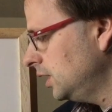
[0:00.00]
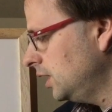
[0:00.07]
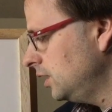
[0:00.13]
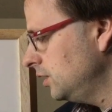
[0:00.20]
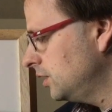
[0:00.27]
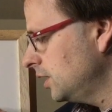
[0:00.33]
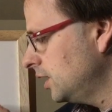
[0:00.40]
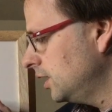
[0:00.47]

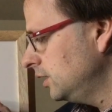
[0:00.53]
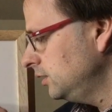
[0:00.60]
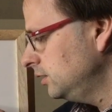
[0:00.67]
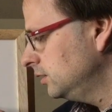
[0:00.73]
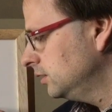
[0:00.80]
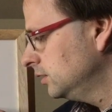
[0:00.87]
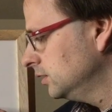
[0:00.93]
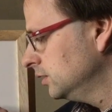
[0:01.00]
and
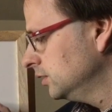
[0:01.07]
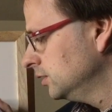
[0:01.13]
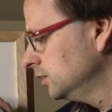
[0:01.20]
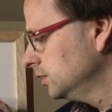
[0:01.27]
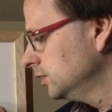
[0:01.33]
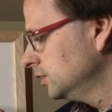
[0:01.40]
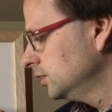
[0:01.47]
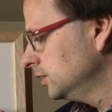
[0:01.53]
then
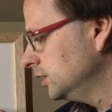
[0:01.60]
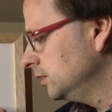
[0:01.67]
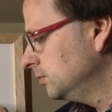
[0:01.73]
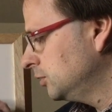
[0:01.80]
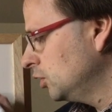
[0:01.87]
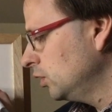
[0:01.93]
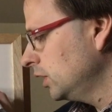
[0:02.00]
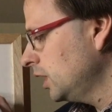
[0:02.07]

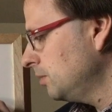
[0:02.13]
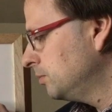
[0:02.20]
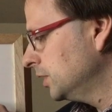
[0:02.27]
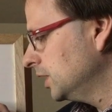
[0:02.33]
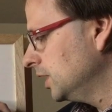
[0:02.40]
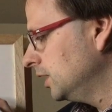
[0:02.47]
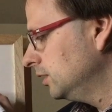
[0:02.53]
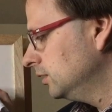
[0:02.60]
keep going up
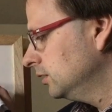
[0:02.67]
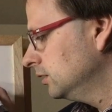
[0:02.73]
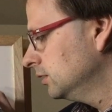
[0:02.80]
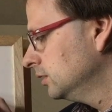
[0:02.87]
again.